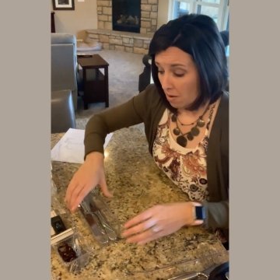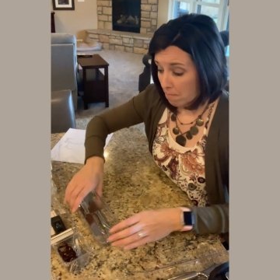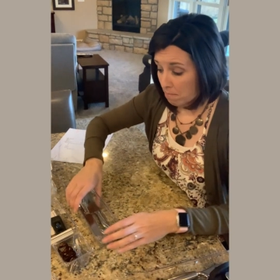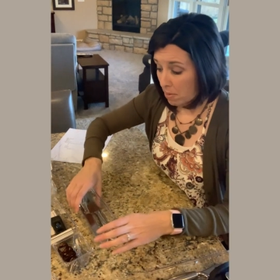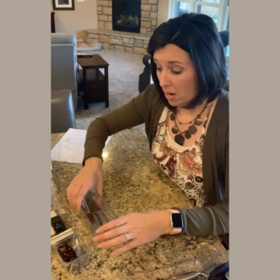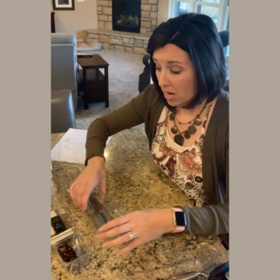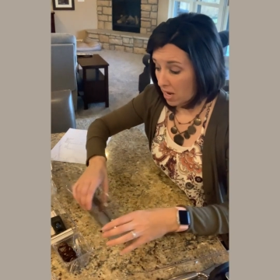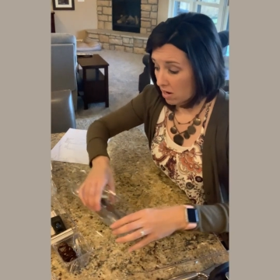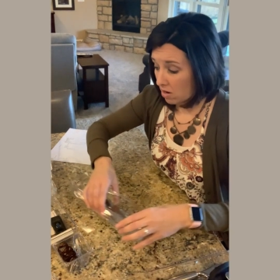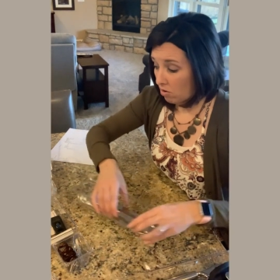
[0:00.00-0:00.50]

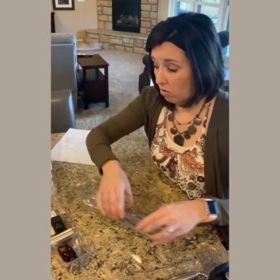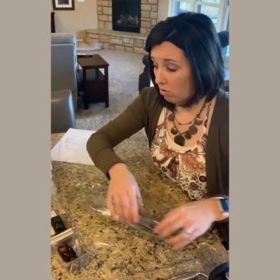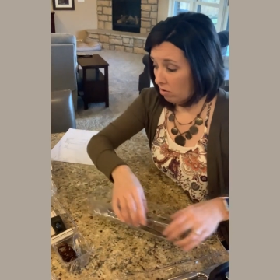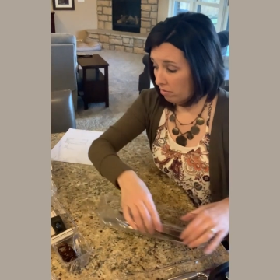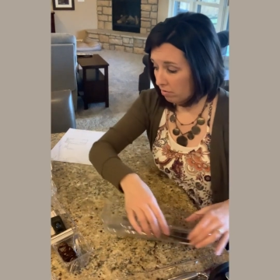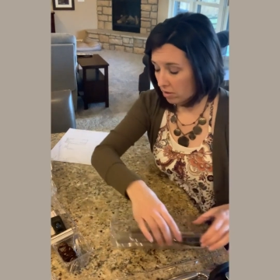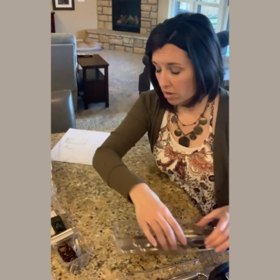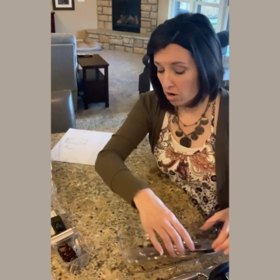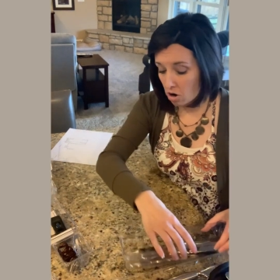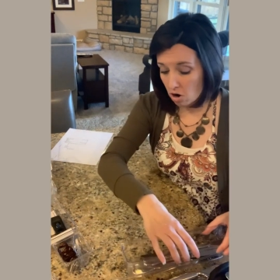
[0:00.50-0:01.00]
But
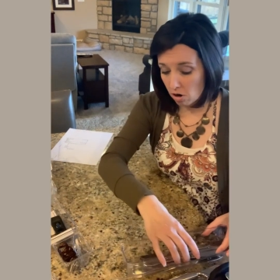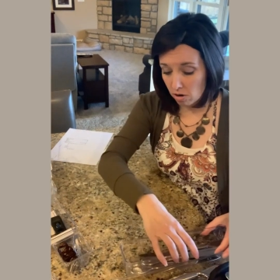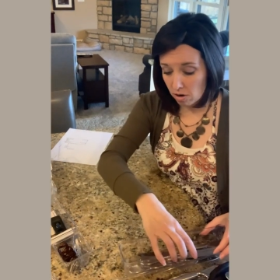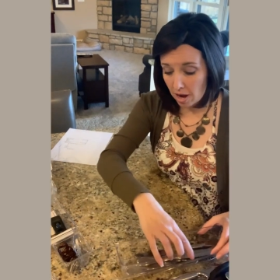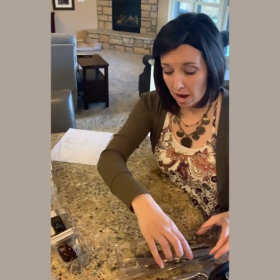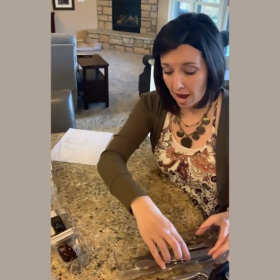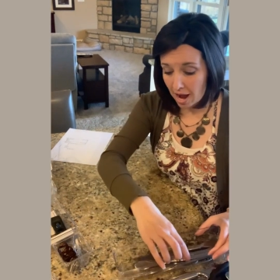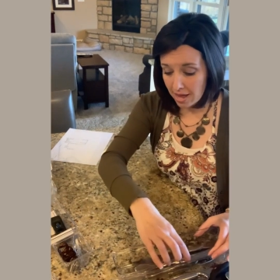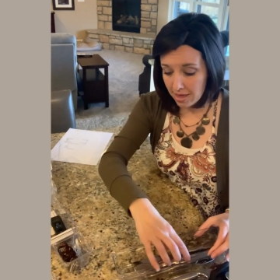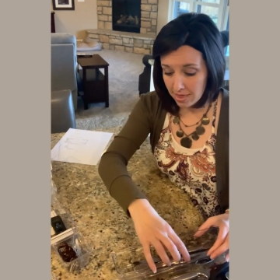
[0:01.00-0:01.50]
overall,
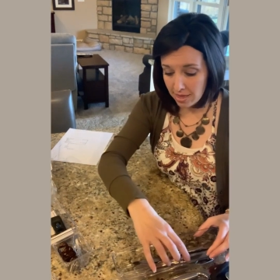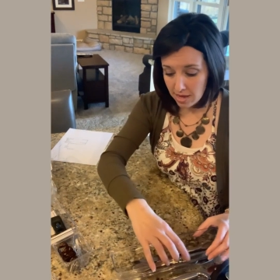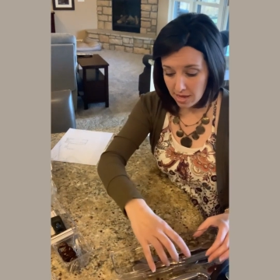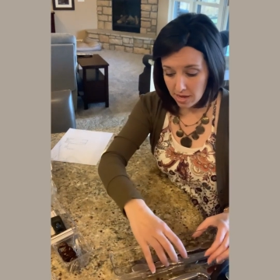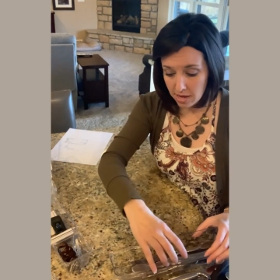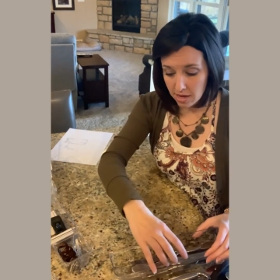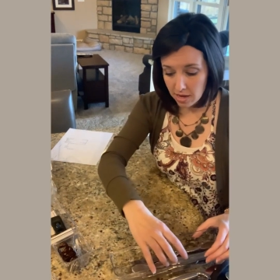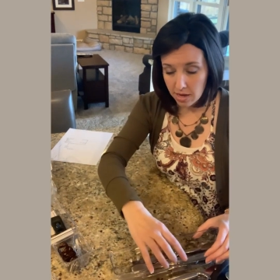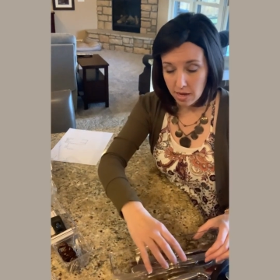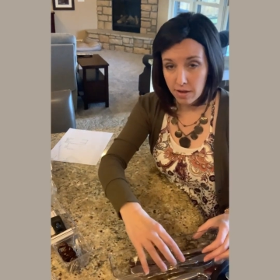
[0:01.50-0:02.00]
I
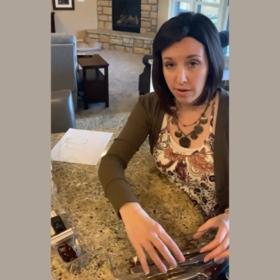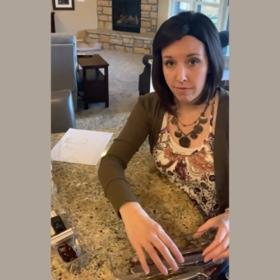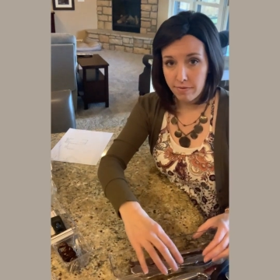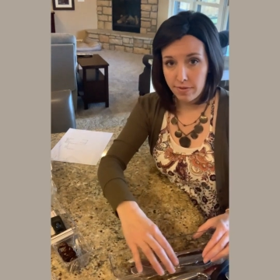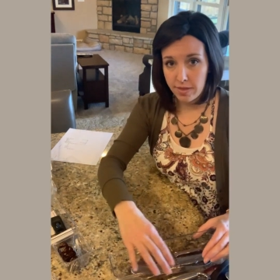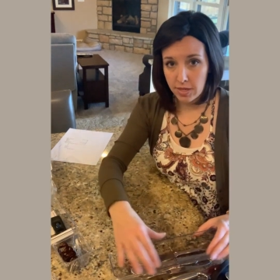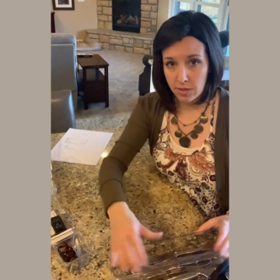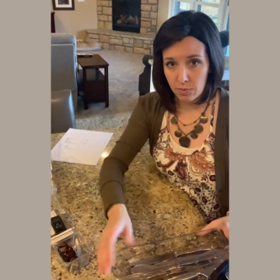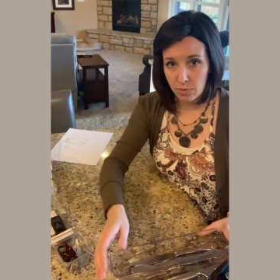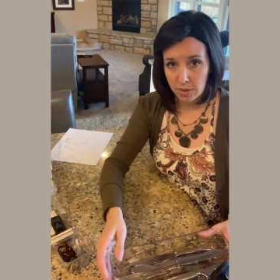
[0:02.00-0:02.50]
think if
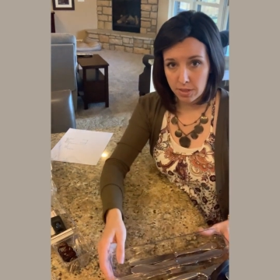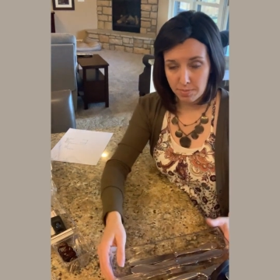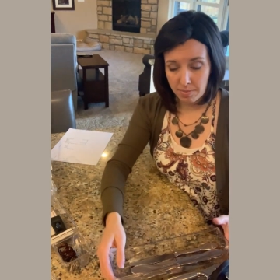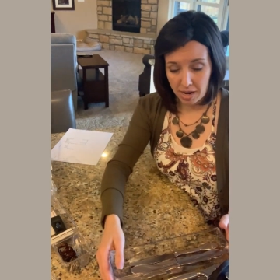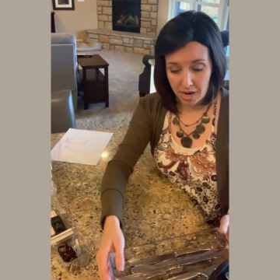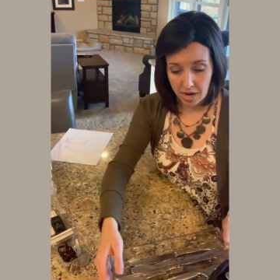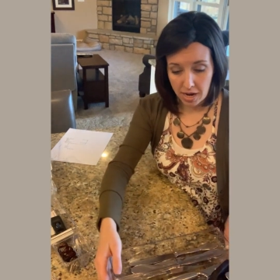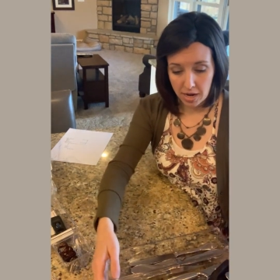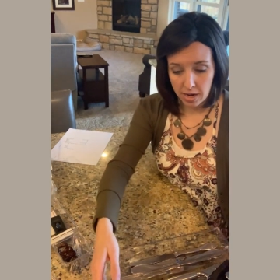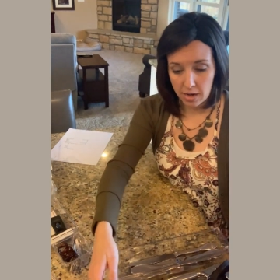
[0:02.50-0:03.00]
this was
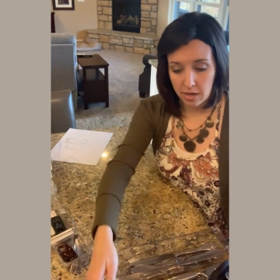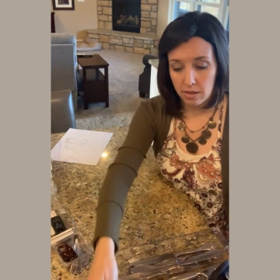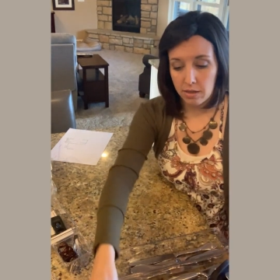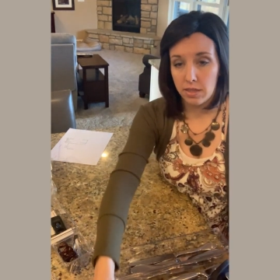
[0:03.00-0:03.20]
my,